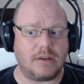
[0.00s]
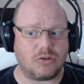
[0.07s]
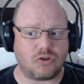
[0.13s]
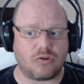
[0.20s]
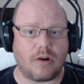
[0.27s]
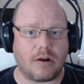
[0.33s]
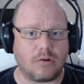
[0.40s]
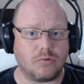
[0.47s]

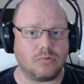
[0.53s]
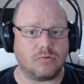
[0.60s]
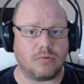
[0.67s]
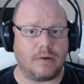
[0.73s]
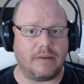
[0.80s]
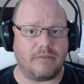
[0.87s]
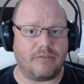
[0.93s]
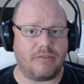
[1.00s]
struggles
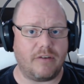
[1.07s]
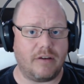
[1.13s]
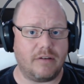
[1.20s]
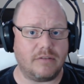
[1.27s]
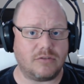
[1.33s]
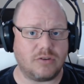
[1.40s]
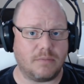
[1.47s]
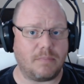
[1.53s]
with,
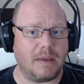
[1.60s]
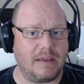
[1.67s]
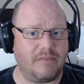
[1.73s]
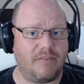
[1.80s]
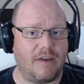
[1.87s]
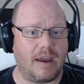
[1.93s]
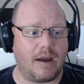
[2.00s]
to be fair.